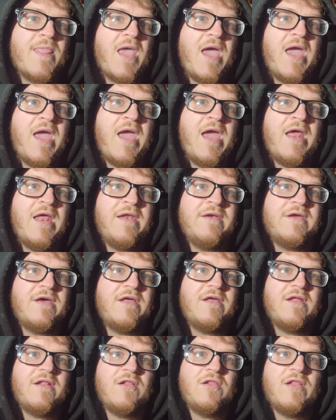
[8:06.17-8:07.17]
And
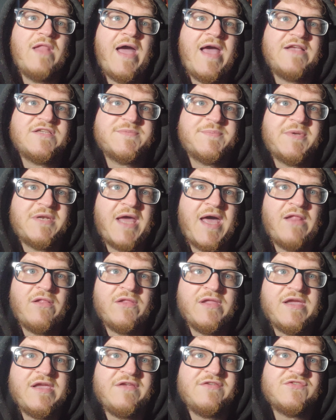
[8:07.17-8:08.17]
last but not
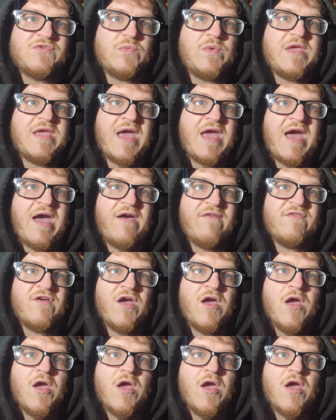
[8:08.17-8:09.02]
least, we have